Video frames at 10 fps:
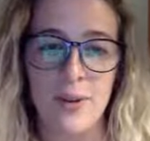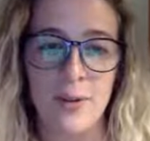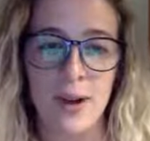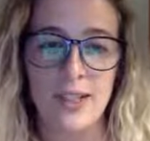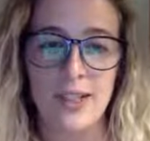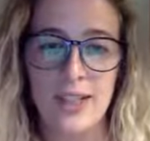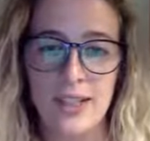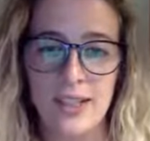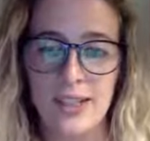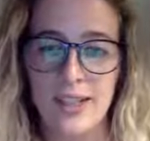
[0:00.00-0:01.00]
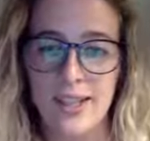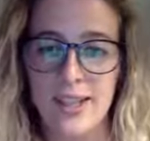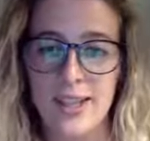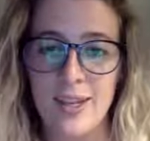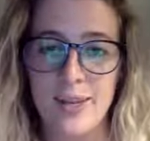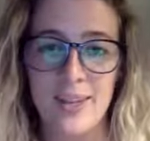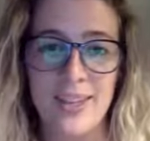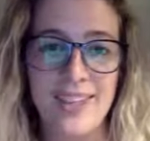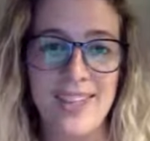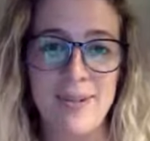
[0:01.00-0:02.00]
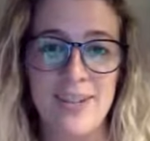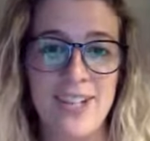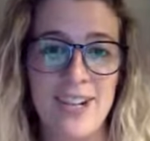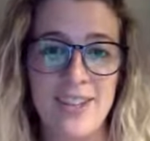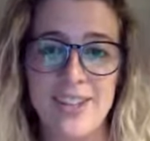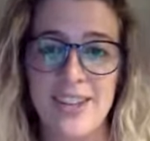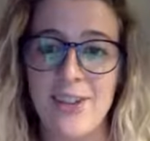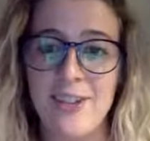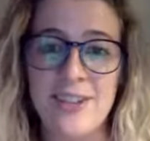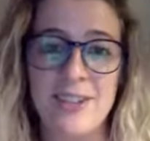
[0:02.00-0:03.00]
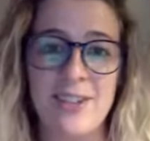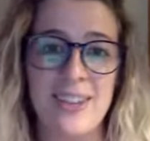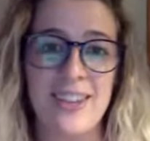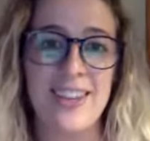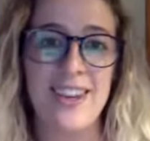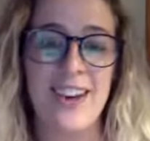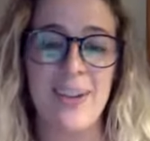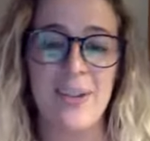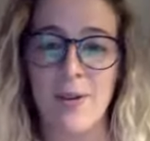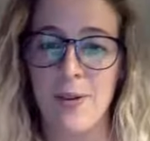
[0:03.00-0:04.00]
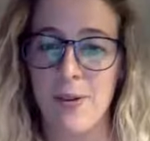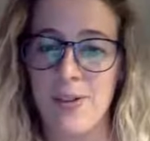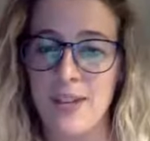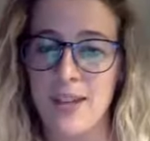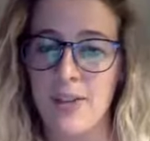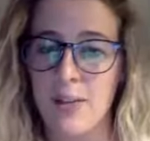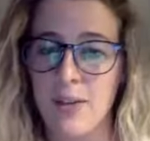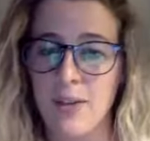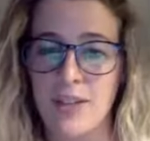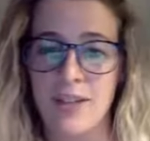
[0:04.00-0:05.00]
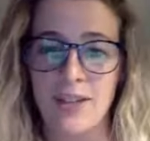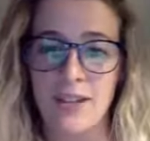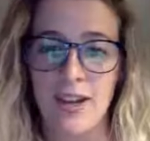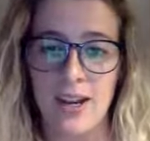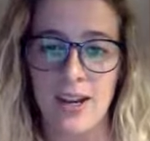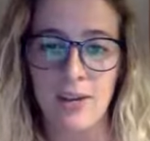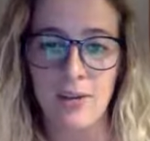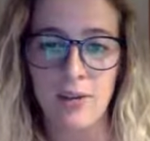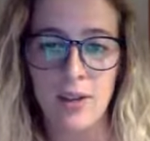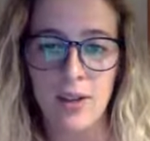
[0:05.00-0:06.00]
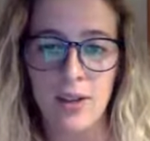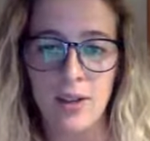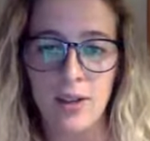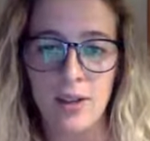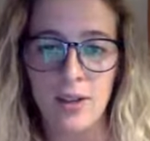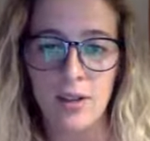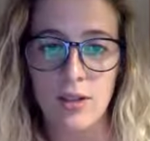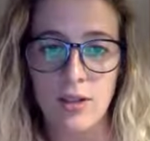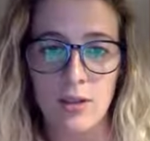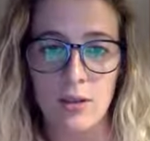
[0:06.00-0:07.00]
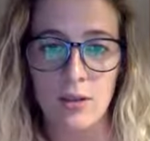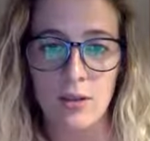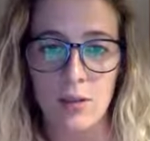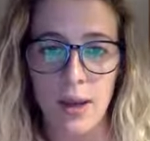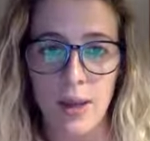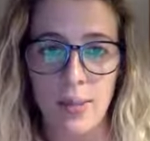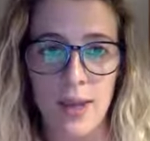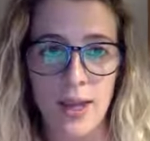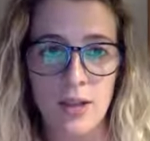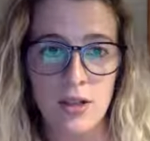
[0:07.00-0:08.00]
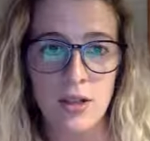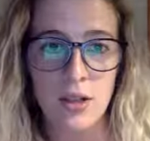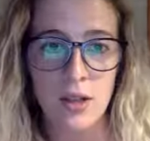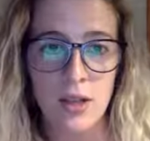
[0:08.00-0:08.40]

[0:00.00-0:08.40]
you're watching, please help me share this out with whoever's out there. I'm going to share this right now to my page.